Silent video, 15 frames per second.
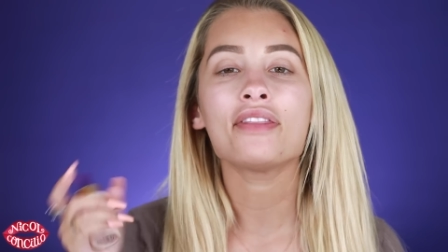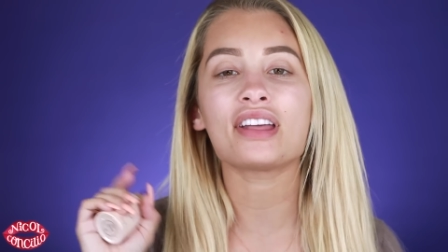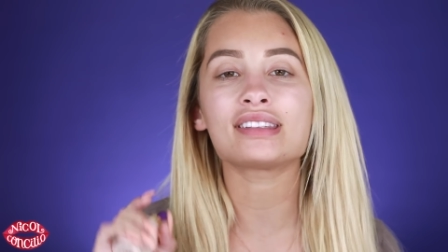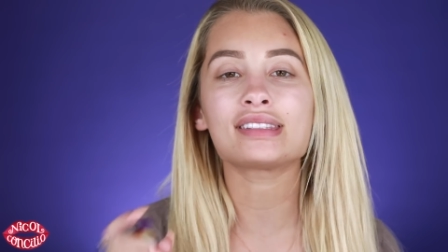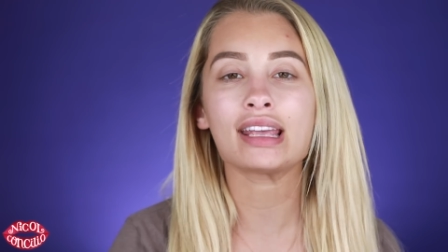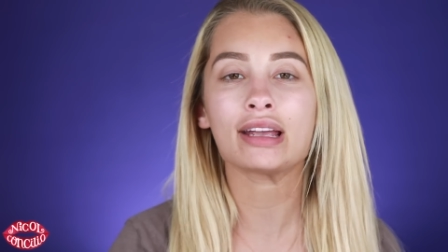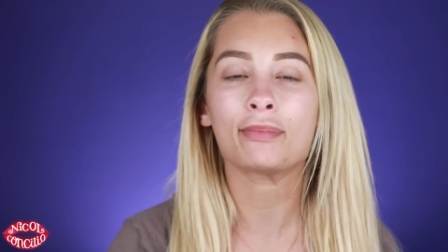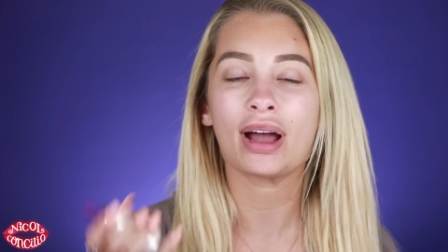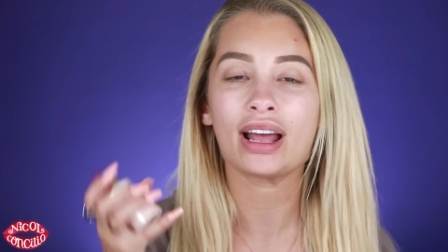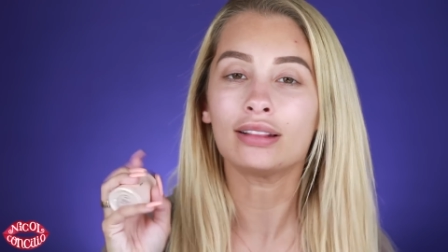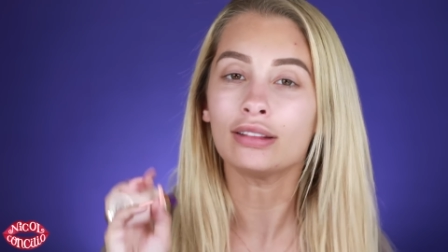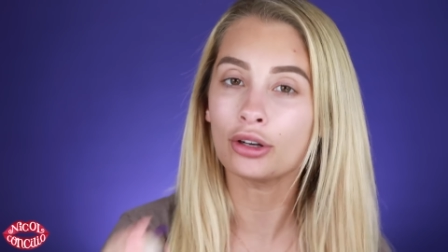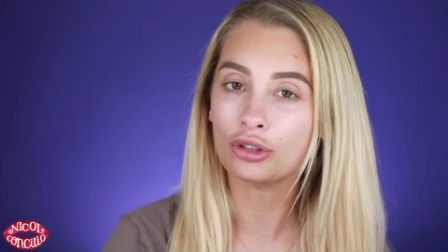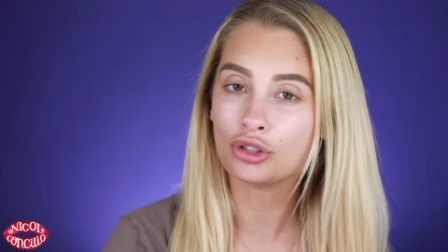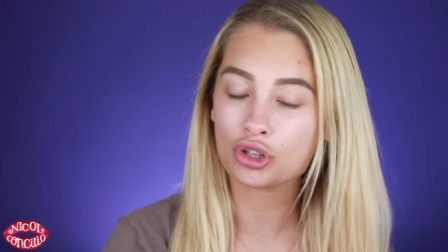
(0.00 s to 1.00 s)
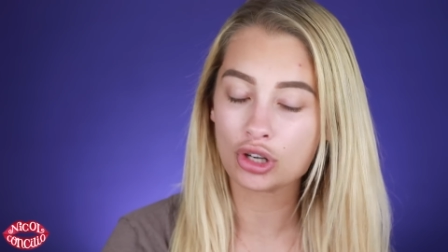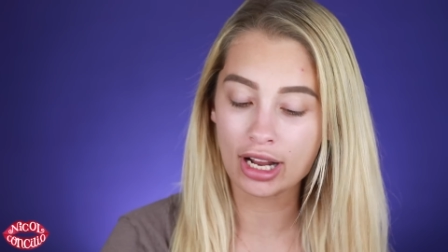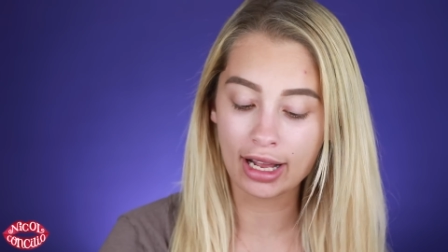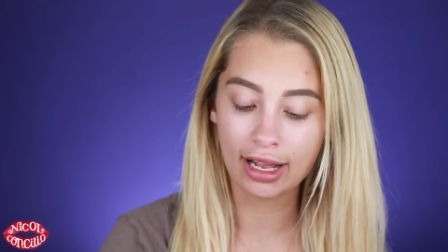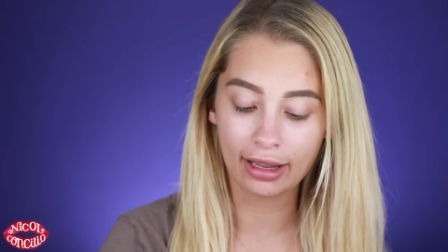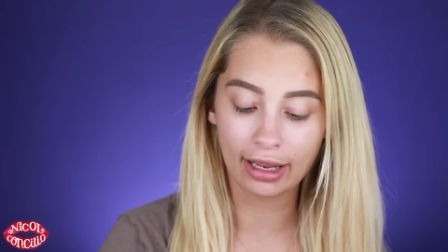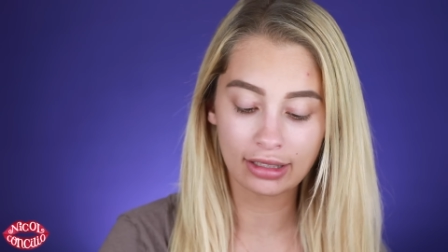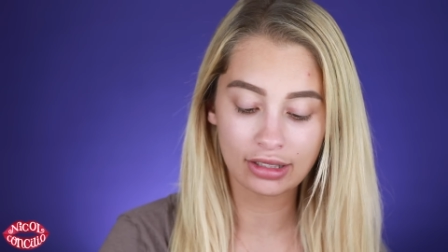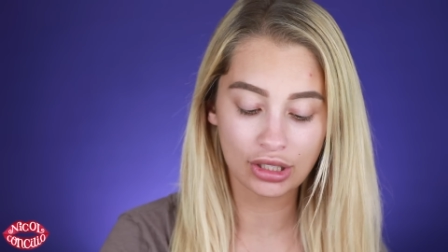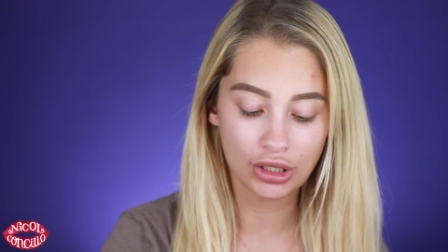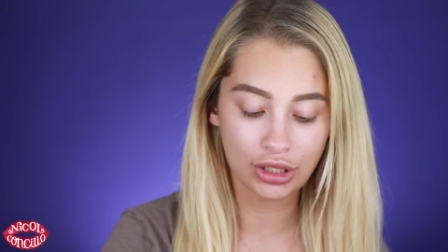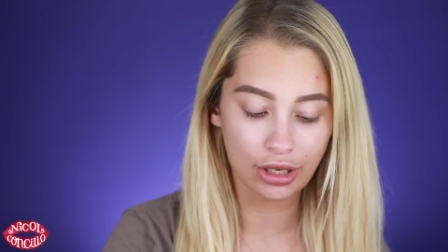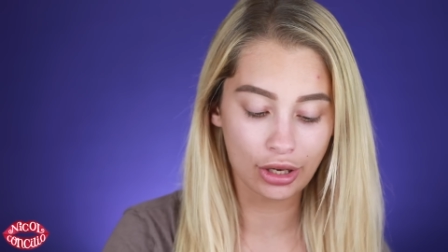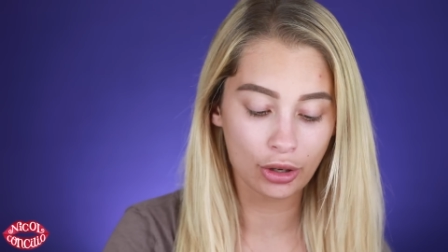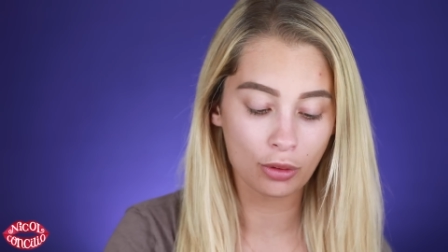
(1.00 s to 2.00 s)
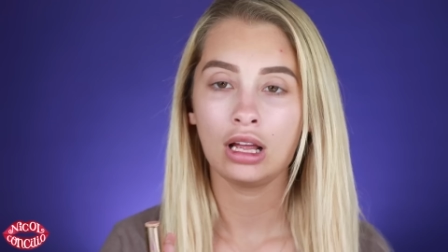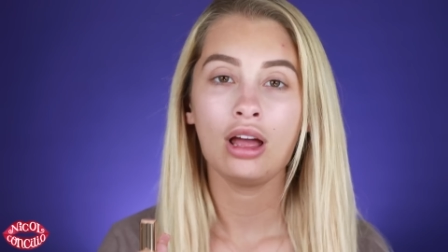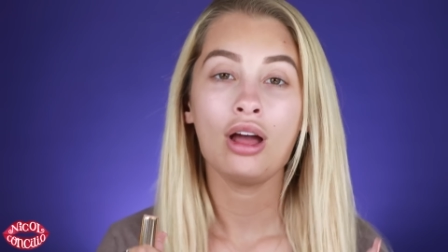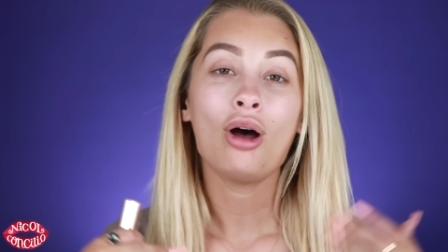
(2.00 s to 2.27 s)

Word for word: That's like my little trick I like to do.